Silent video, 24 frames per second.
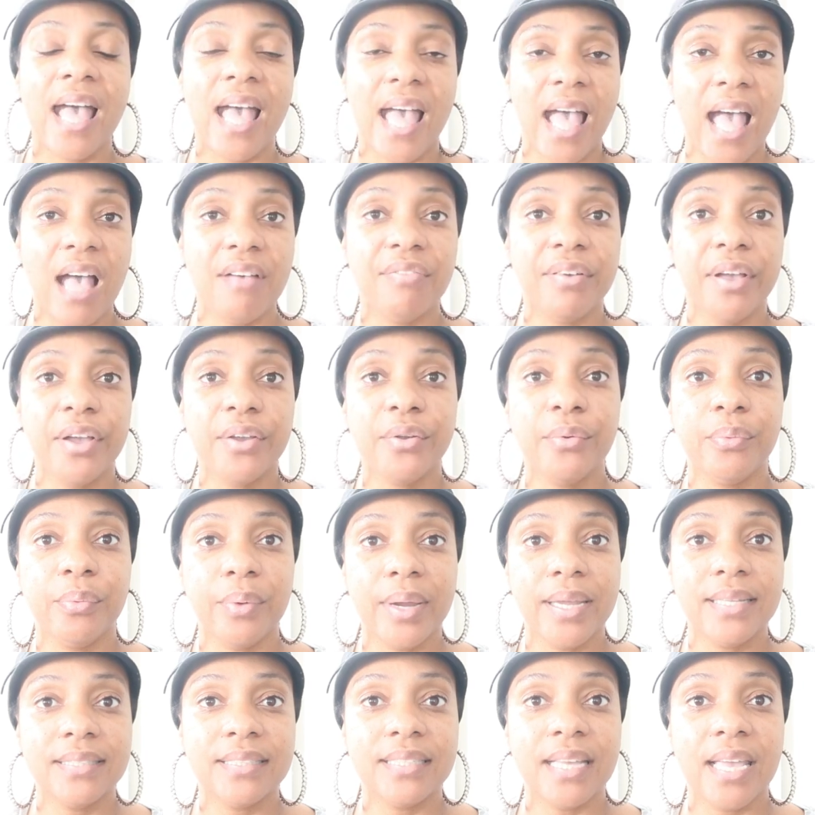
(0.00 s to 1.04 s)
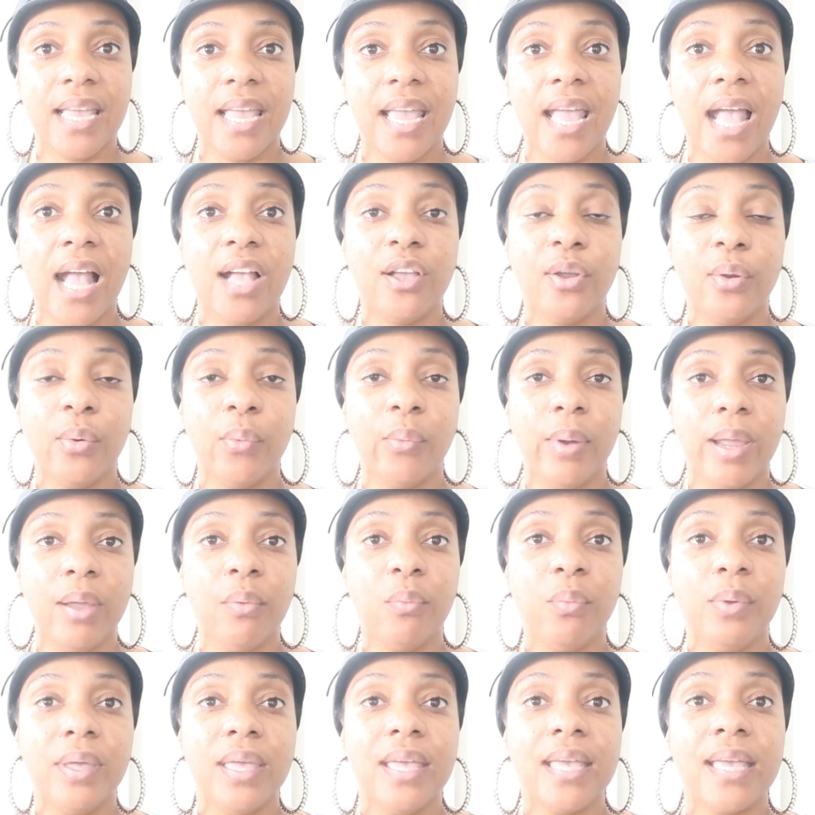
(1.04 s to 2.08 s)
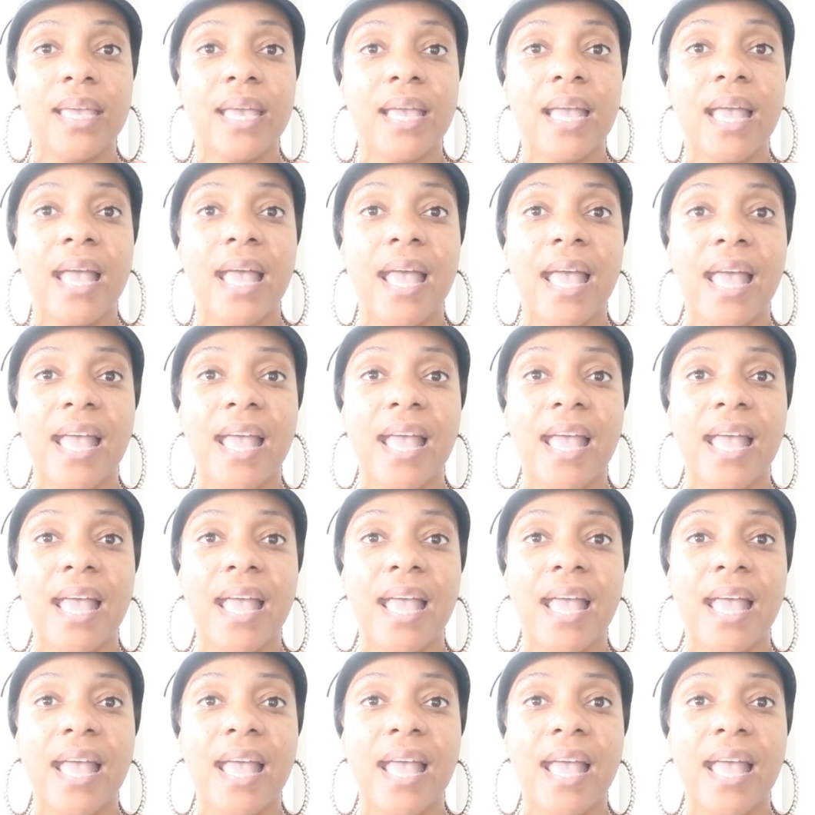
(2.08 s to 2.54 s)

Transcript: have a great day, a great week,